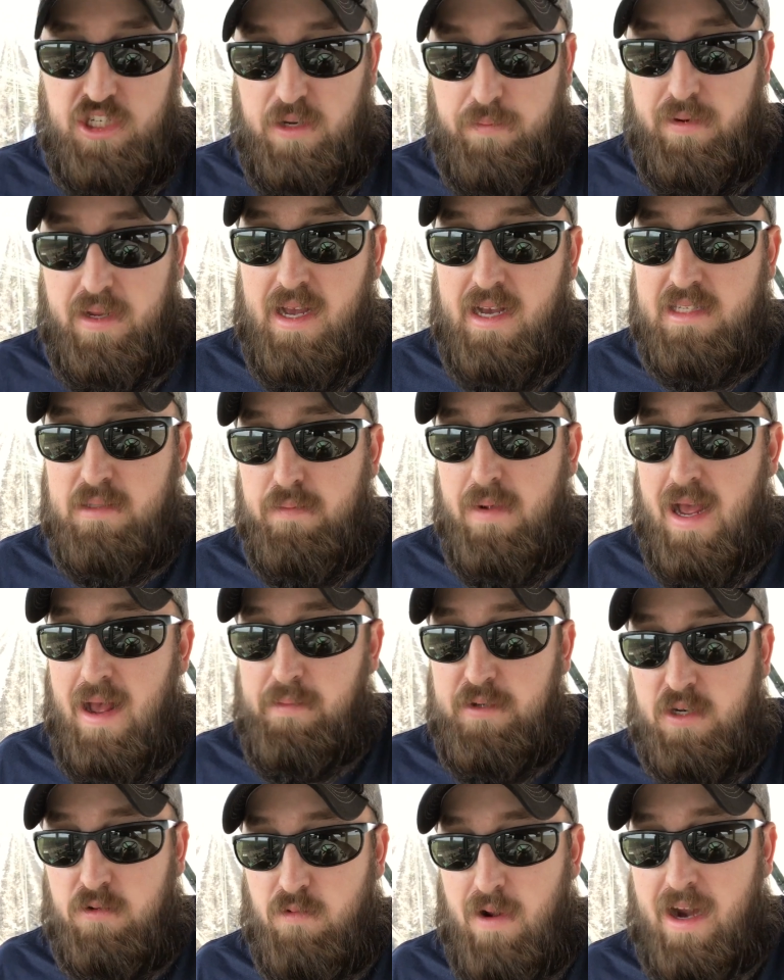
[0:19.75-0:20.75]
GPS
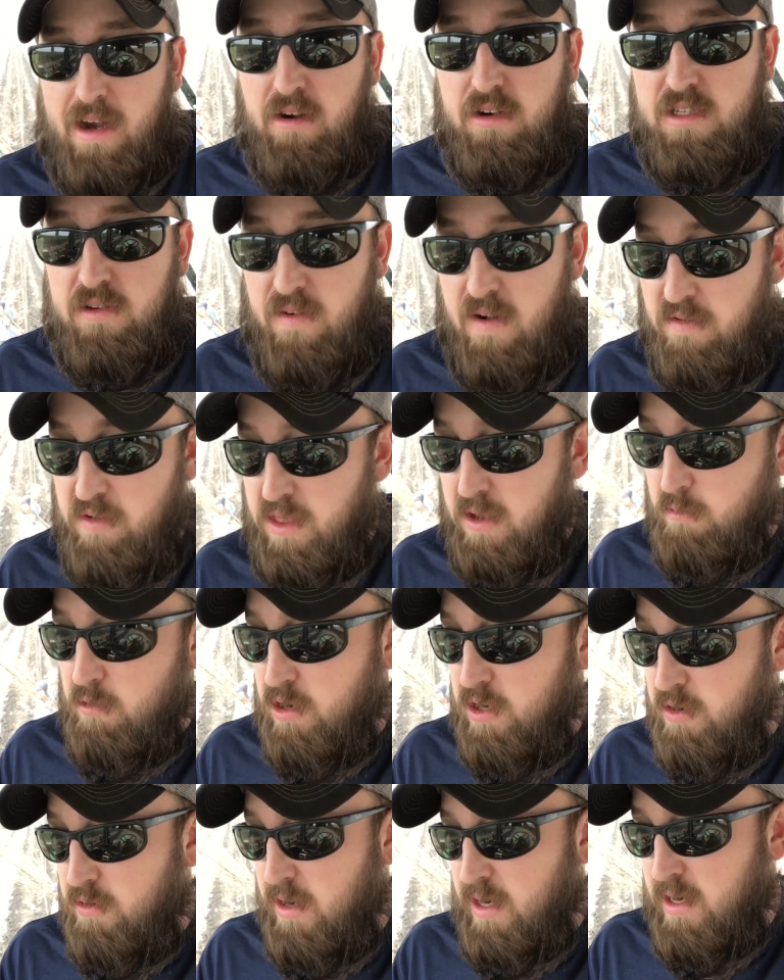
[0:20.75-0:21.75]
maps and records of everything
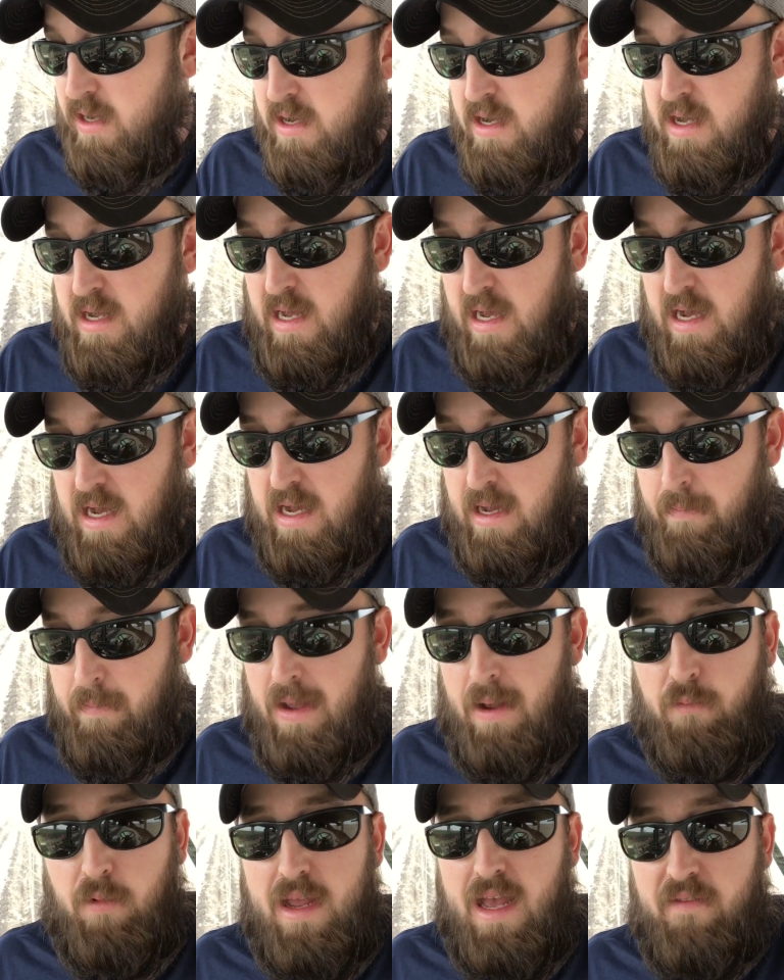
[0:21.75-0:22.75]
we're doing,
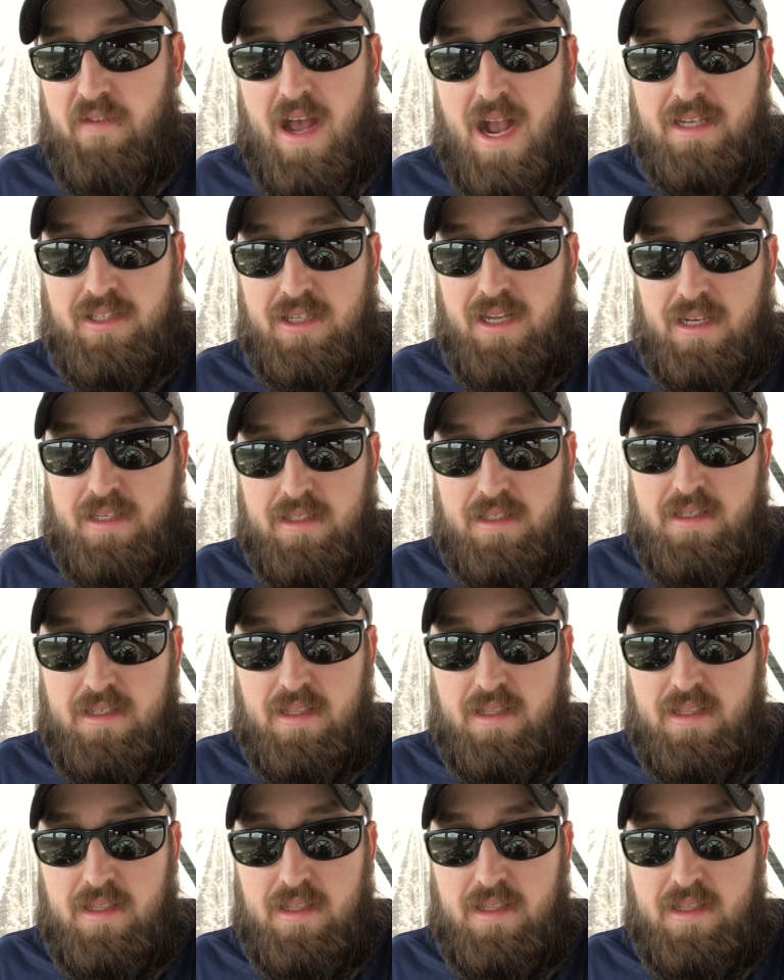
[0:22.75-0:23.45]
and we have access